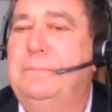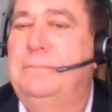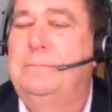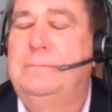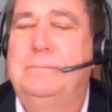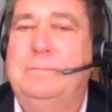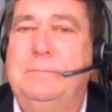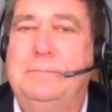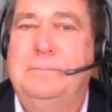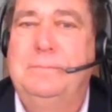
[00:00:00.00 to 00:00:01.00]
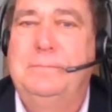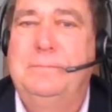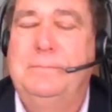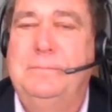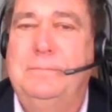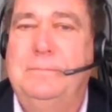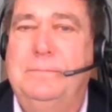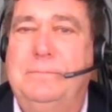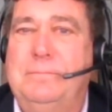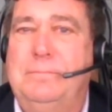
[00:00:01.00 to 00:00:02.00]

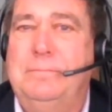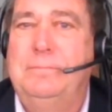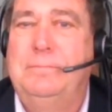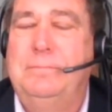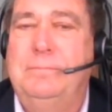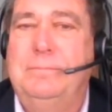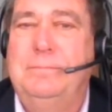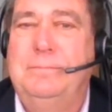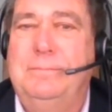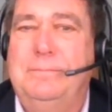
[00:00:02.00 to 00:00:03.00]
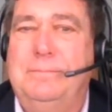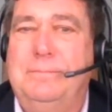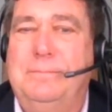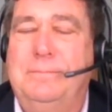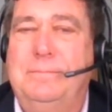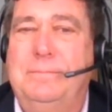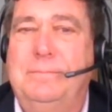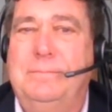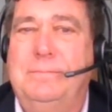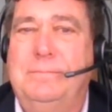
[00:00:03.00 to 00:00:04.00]

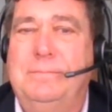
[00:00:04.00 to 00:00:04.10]
[no speech]